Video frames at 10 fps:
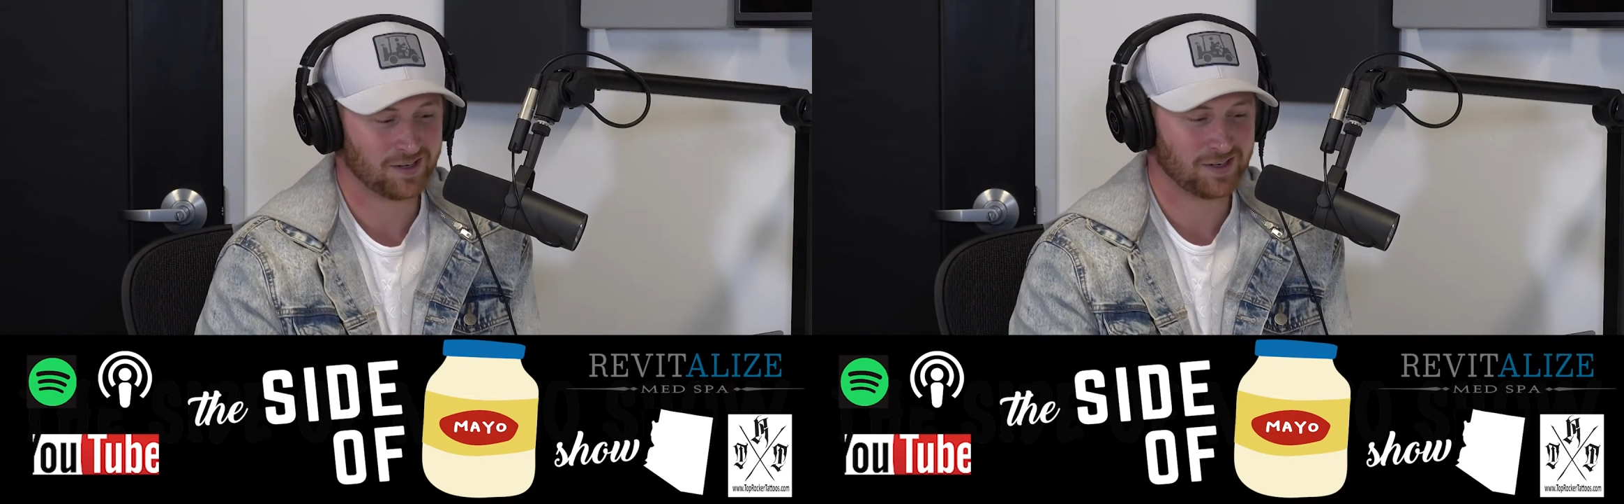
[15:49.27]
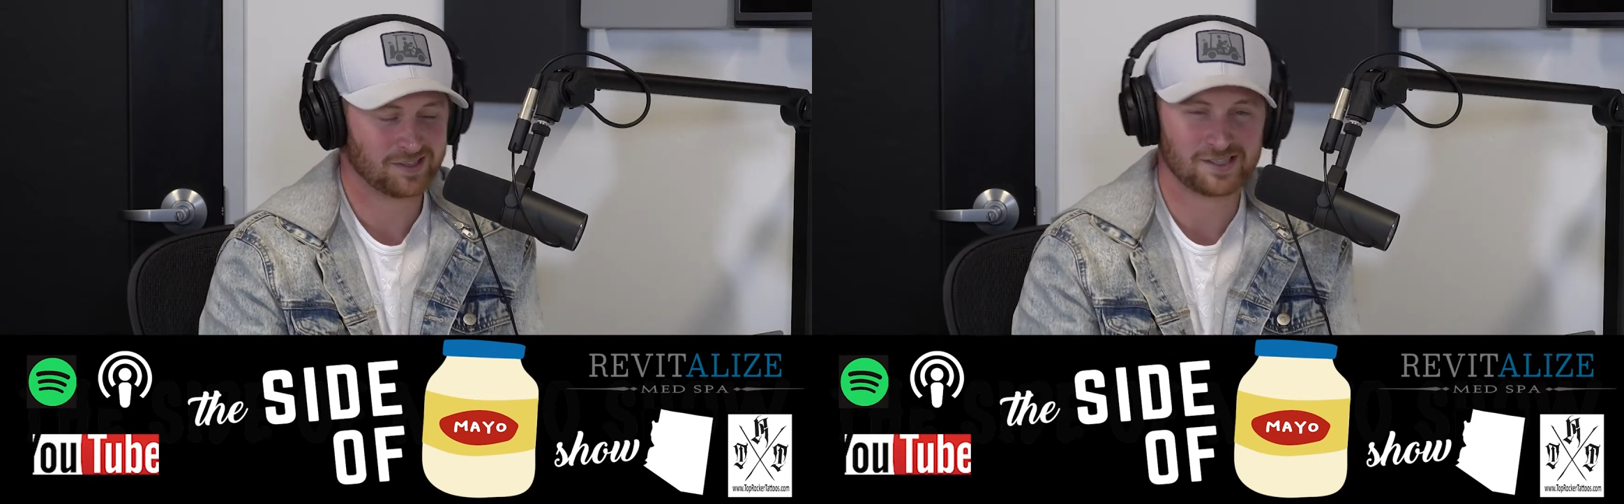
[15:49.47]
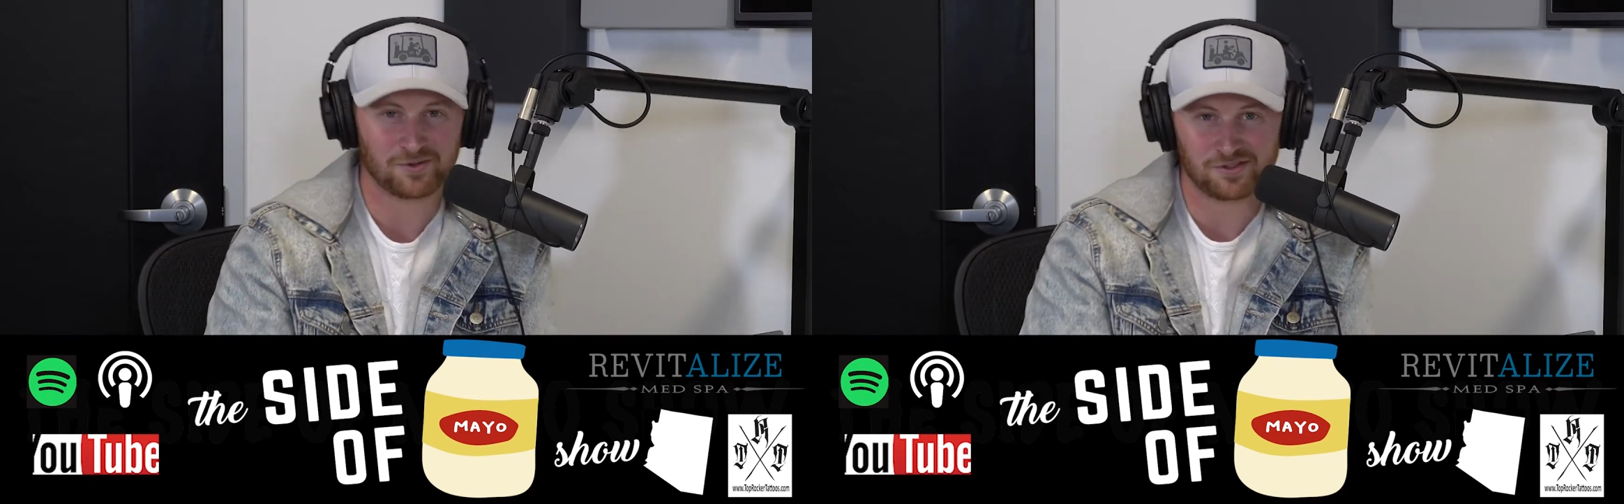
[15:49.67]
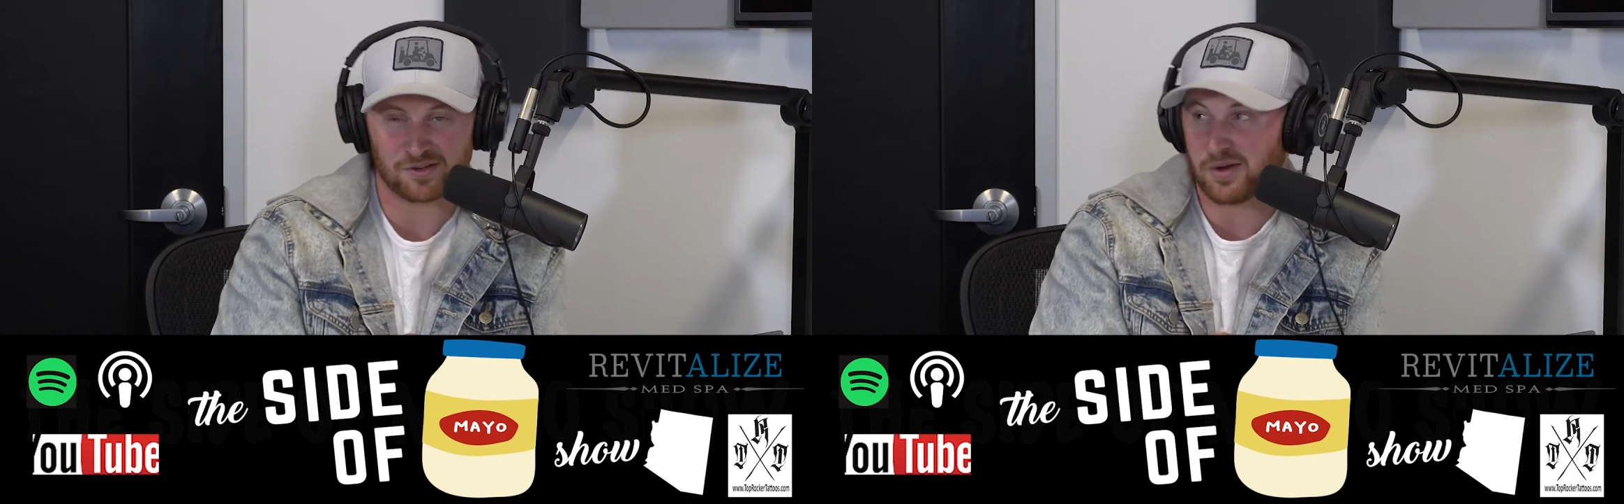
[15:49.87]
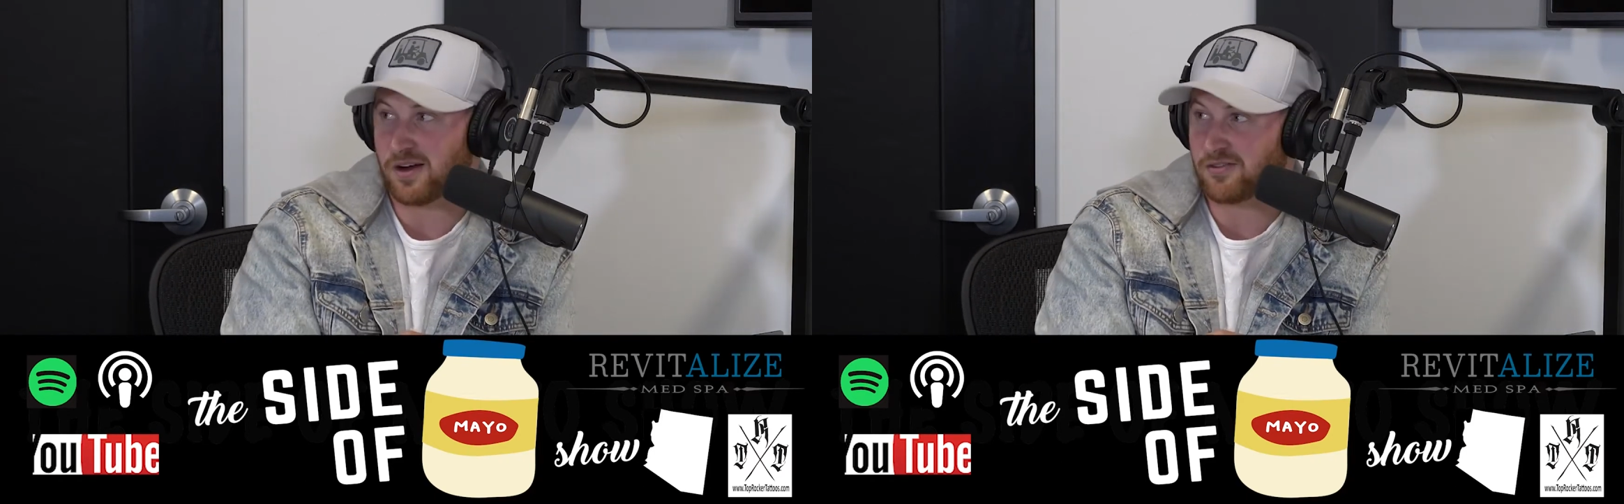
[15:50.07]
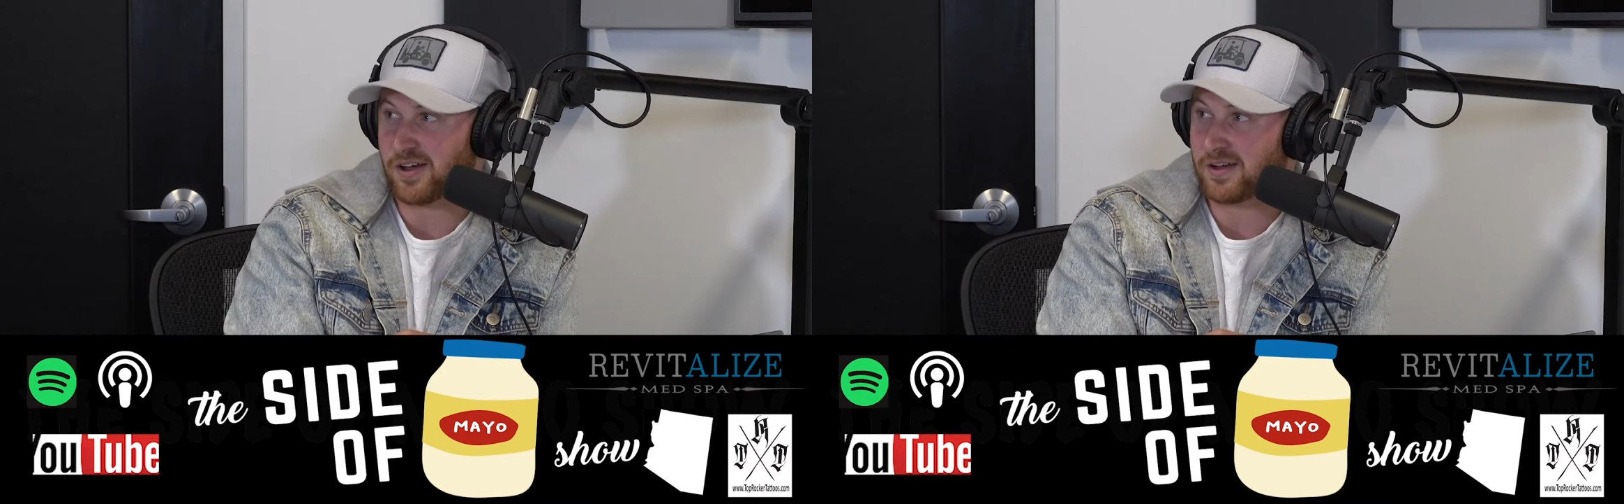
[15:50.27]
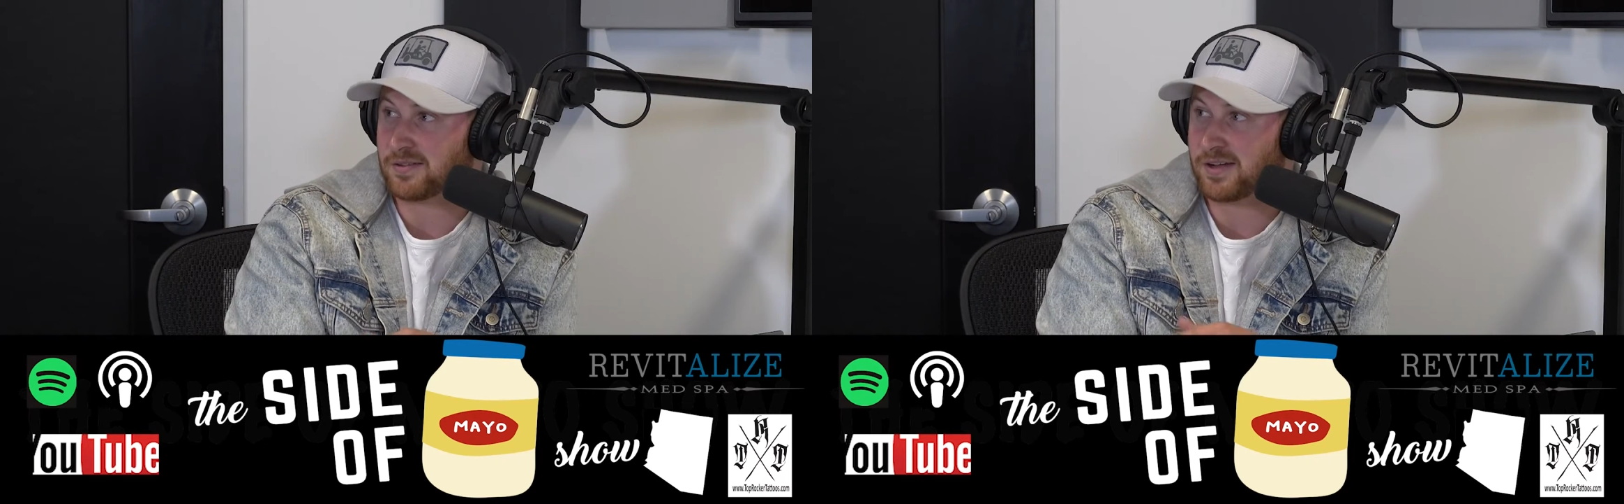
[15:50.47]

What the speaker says: except he was a Bear fan.